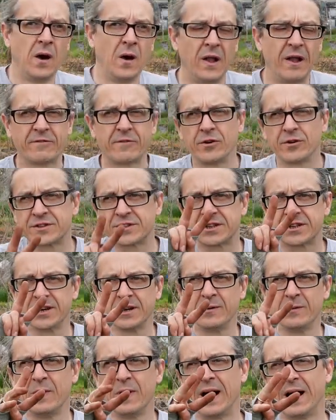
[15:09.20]
Well, I've got
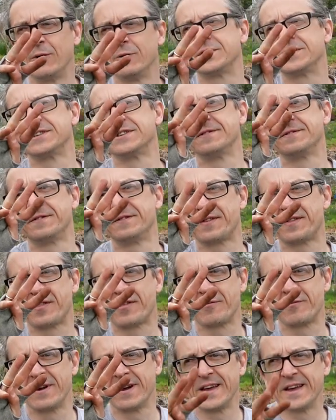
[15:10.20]
two out of
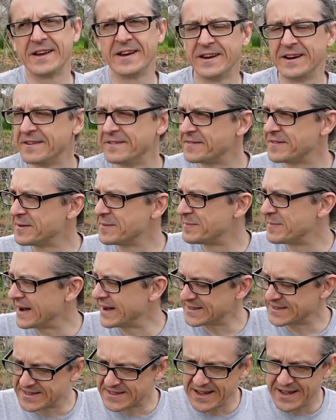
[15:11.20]
three of the
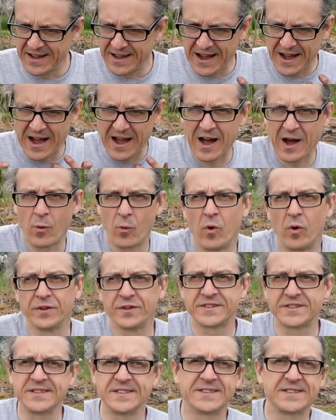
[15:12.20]
beds I
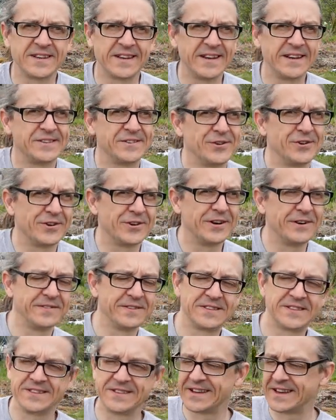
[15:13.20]
wanted to get dug over
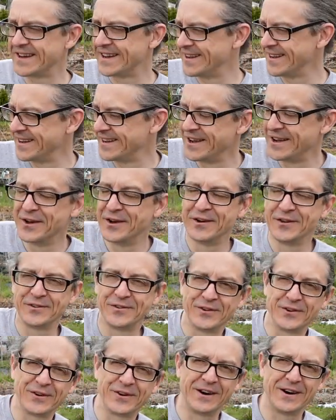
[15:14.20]
today.
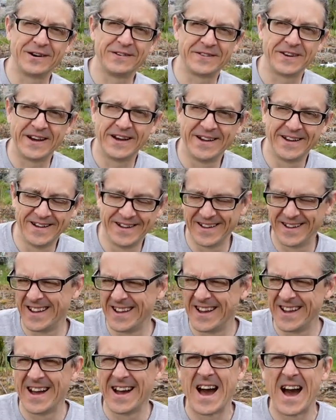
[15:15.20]
Dug over.
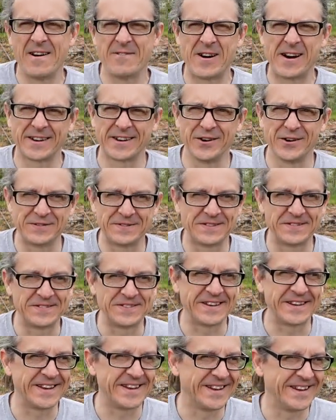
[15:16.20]
I've had enough of
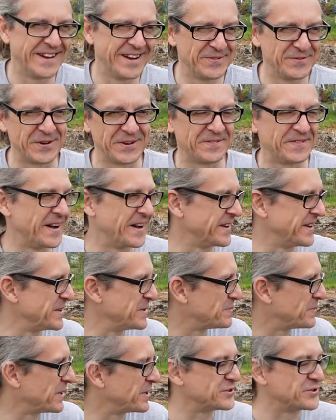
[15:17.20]
digging. I'm not finding
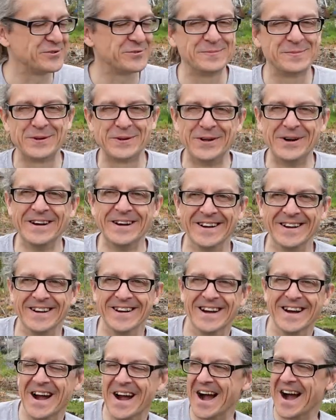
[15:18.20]
it pleasurable
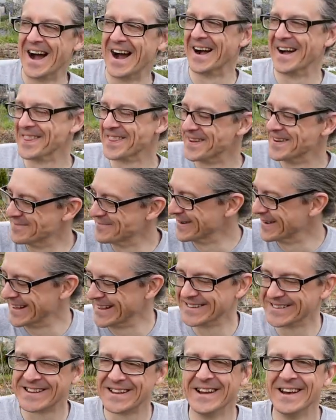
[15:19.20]
at the minute.
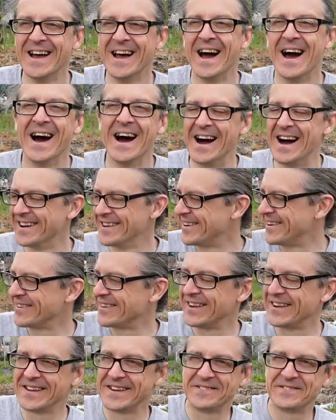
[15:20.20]
I'm going
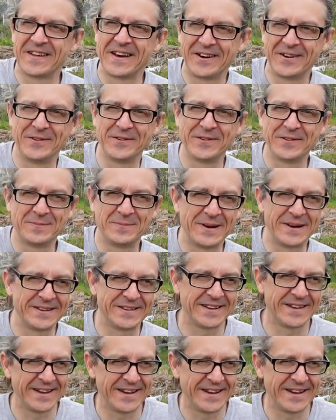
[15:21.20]
to leave that other bed.